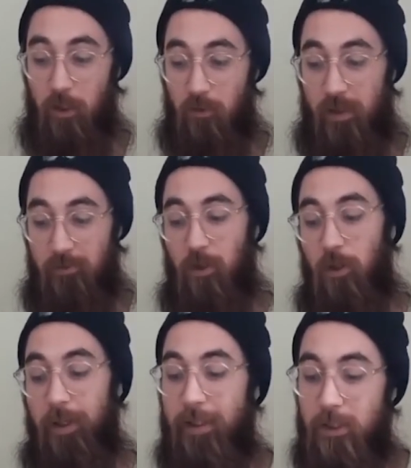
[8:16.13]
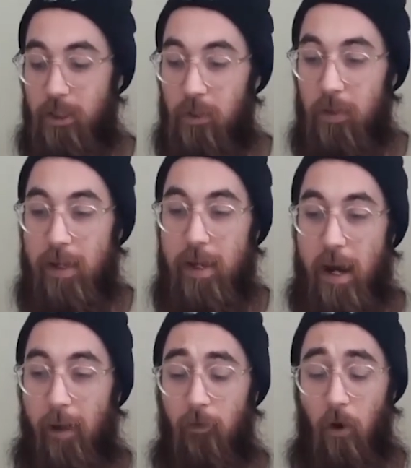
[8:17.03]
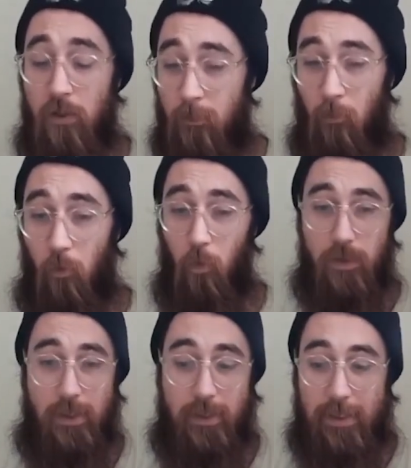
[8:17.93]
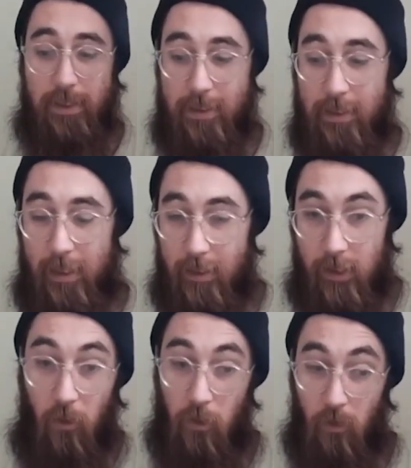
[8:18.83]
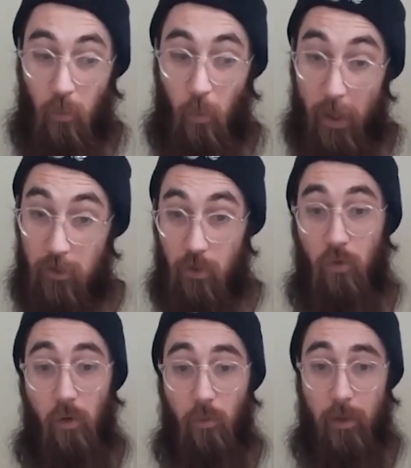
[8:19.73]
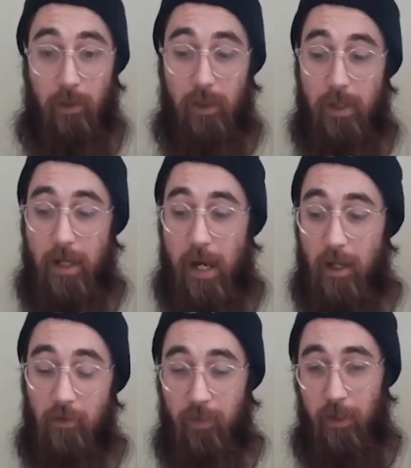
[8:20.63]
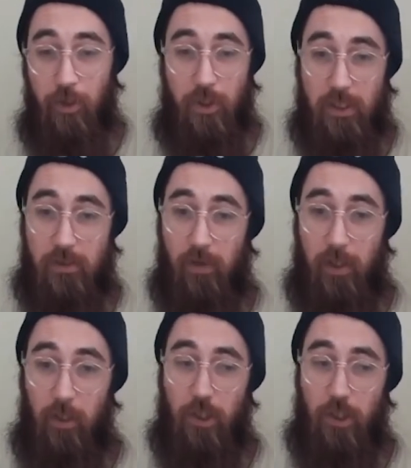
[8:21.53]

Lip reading: in your favor or against you. There are some rules in D&D that tell you when to roll with advantage or disadvantage,